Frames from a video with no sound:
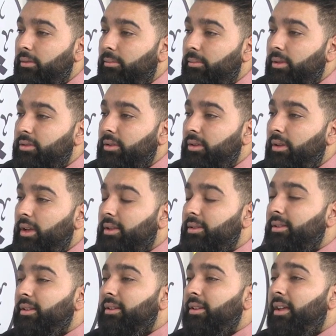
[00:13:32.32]
MashaAllah.
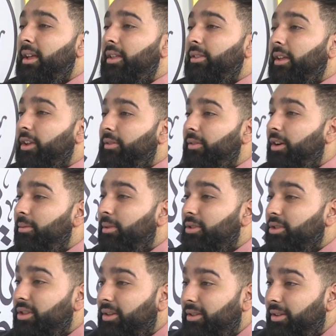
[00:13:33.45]
Ahsan. Thank you very much,
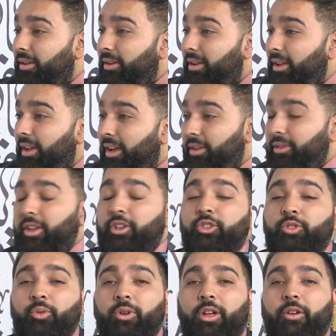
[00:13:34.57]
Sheikhna. And thank you to
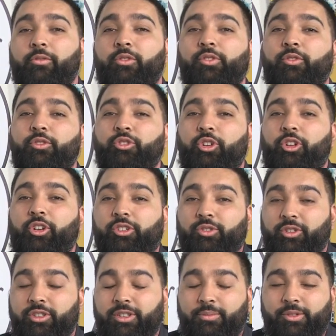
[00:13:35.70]
all our viewers for joining us on
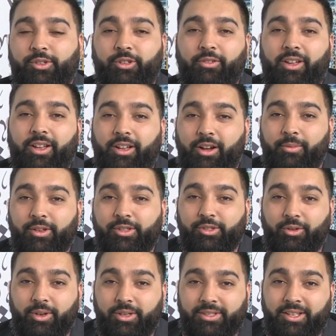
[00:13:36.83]
this episode of Ahkam
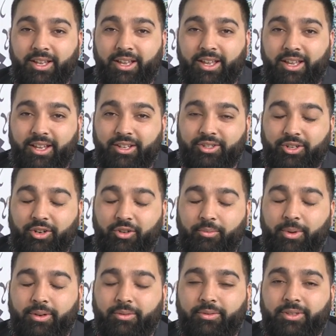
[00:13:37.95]
SOS. Inshallah, you've
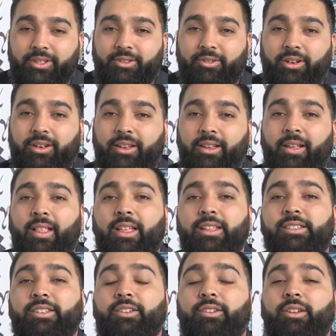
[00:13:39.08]
benefited greatly.
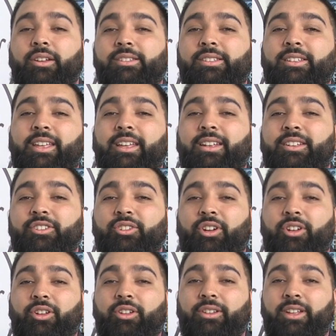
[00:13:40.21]
See us again,
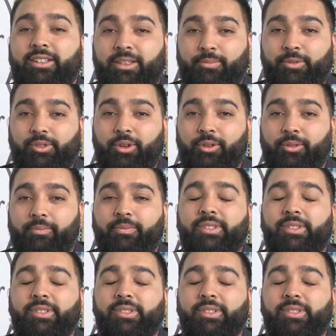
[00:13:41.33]
inshallah, next episode.